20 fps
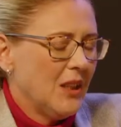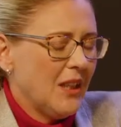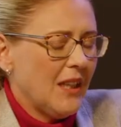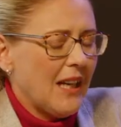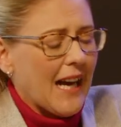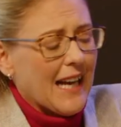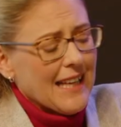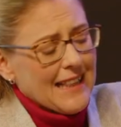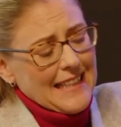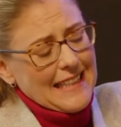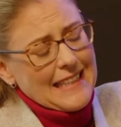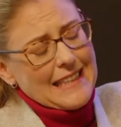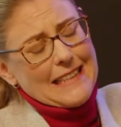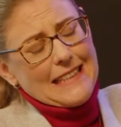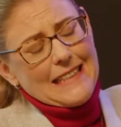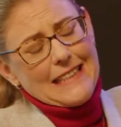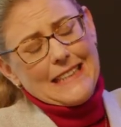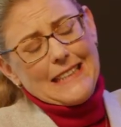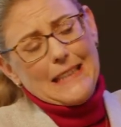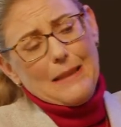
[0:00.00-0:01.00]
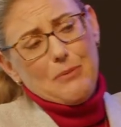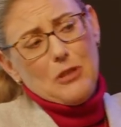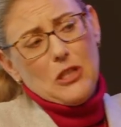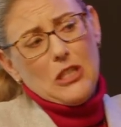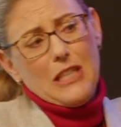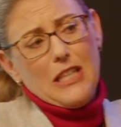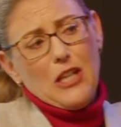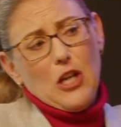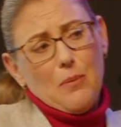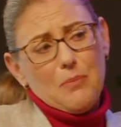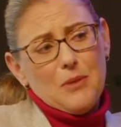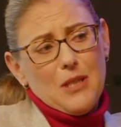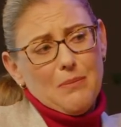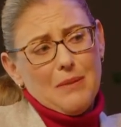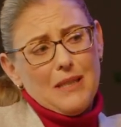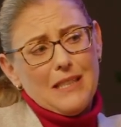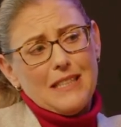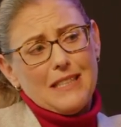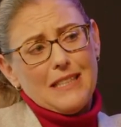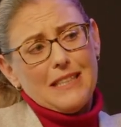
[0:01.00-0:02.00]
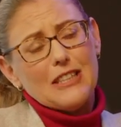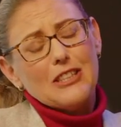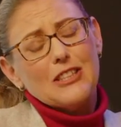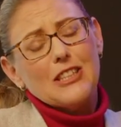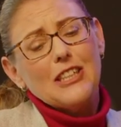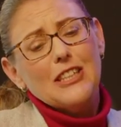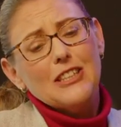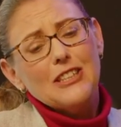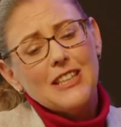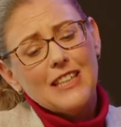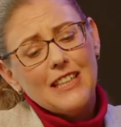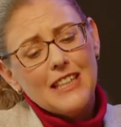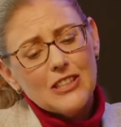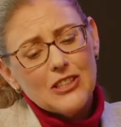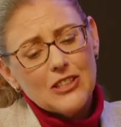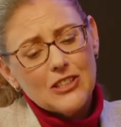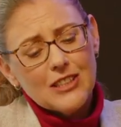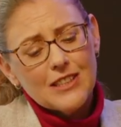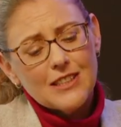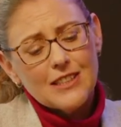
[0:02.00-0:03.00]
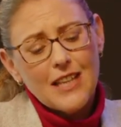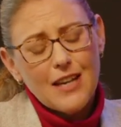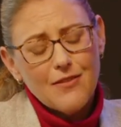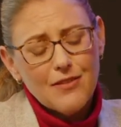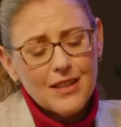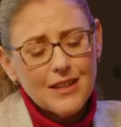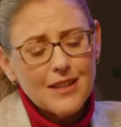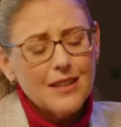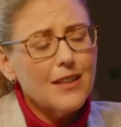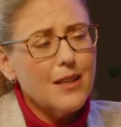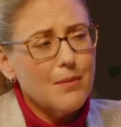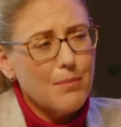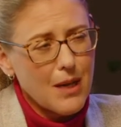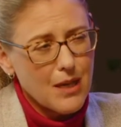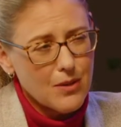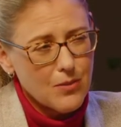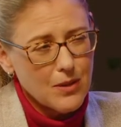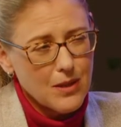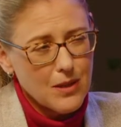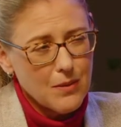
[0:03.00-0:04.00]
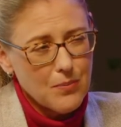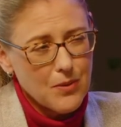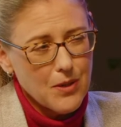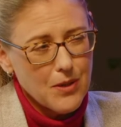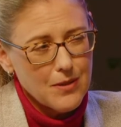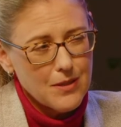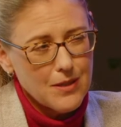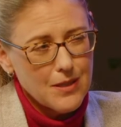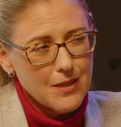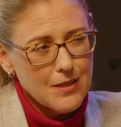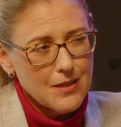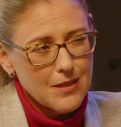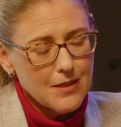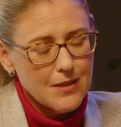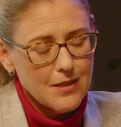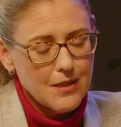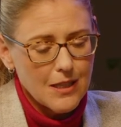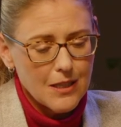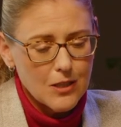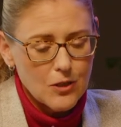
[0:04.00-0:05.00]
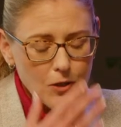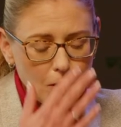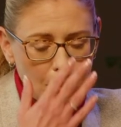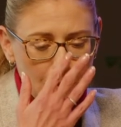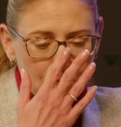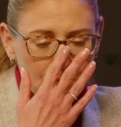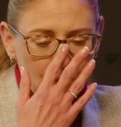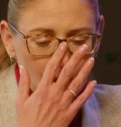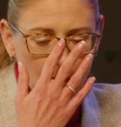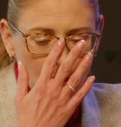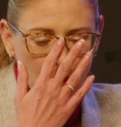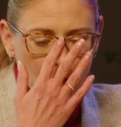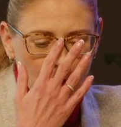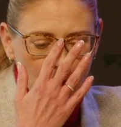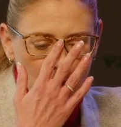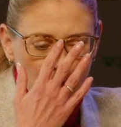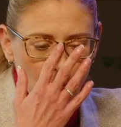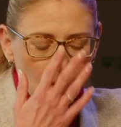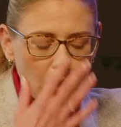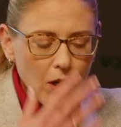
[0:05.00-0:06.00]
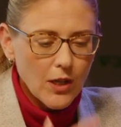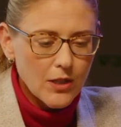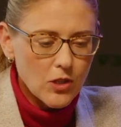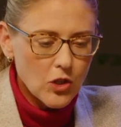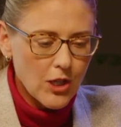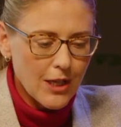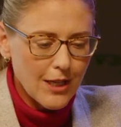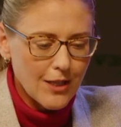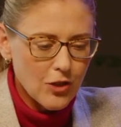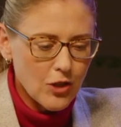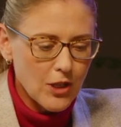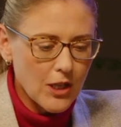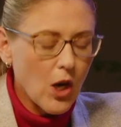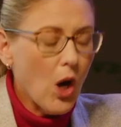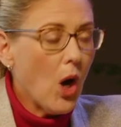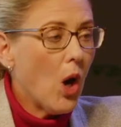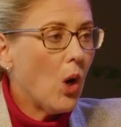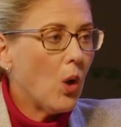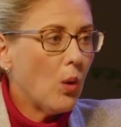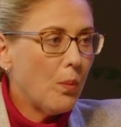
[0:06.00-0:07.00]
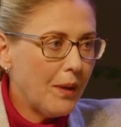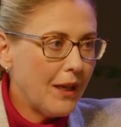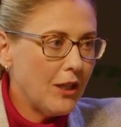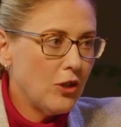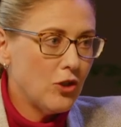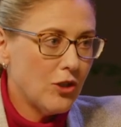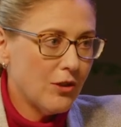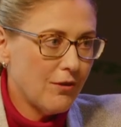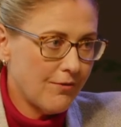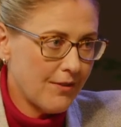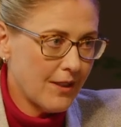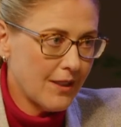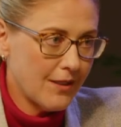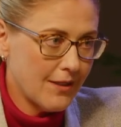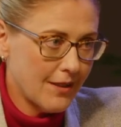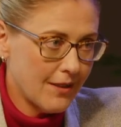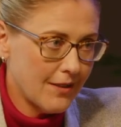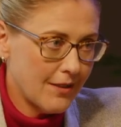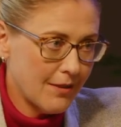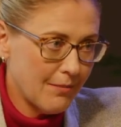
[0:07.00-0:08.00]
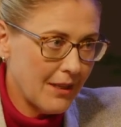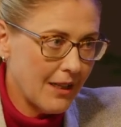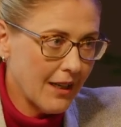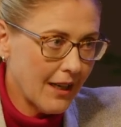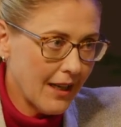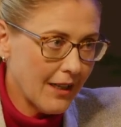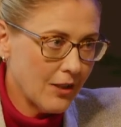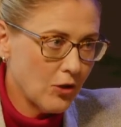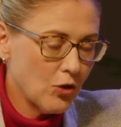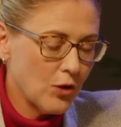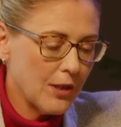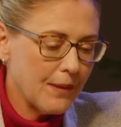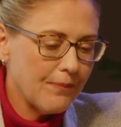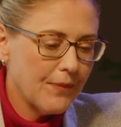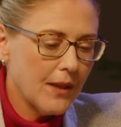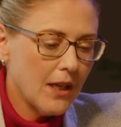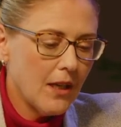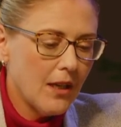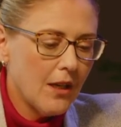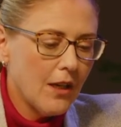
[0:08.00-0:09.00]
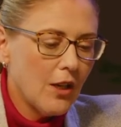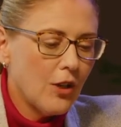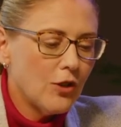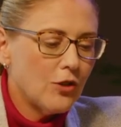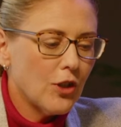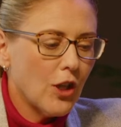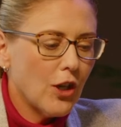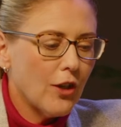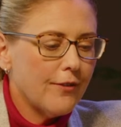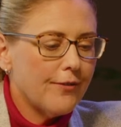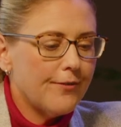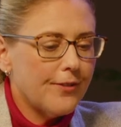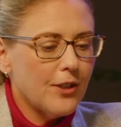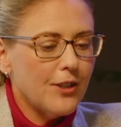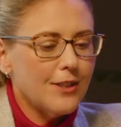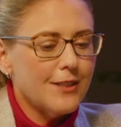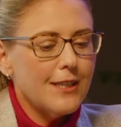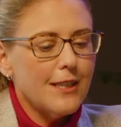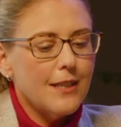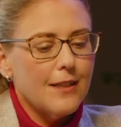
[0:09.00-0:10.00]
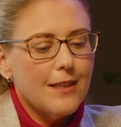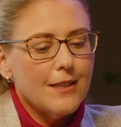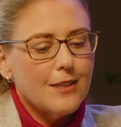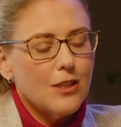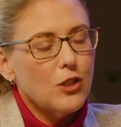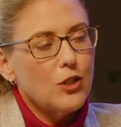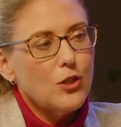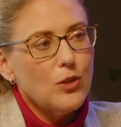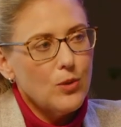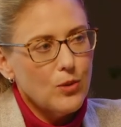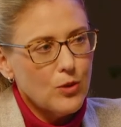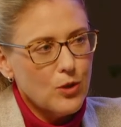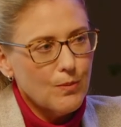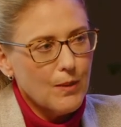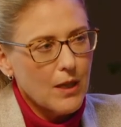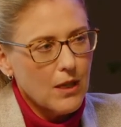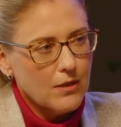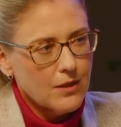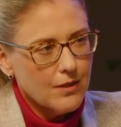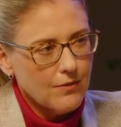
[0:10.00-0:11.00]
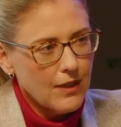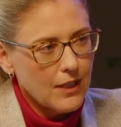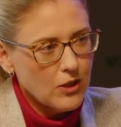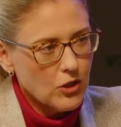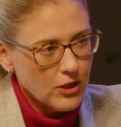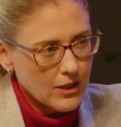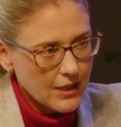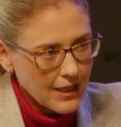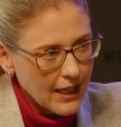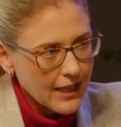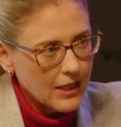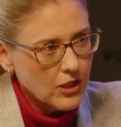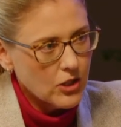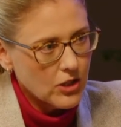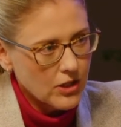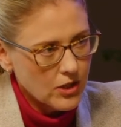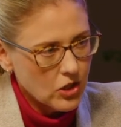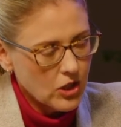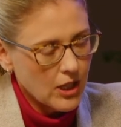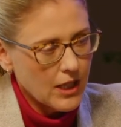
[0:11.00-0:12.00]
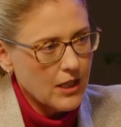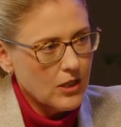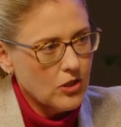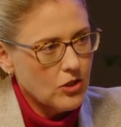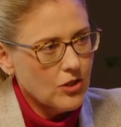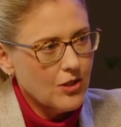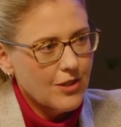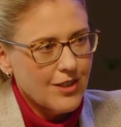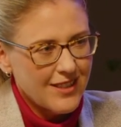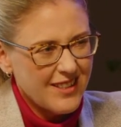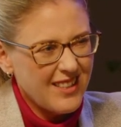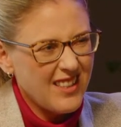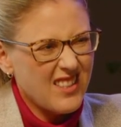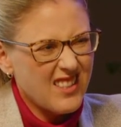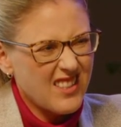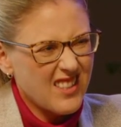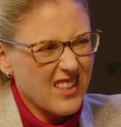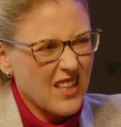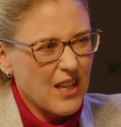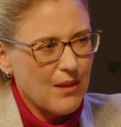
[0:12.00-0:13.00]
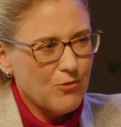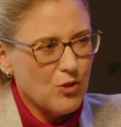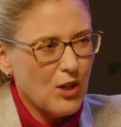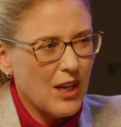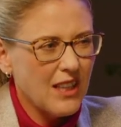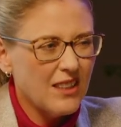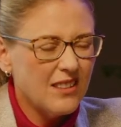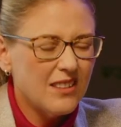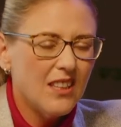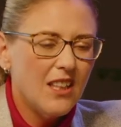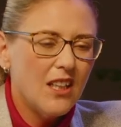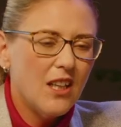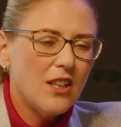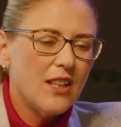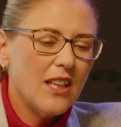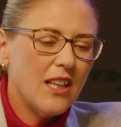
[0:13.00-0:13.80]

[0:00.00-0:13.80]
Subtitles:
I think it's exceptionally optimistic. So let's just have a think about what the process is here. So we are changing a whole pension fund system in a country. So firstly, there's a huge amount of legislation change that needs to come, right? Mm-hmm.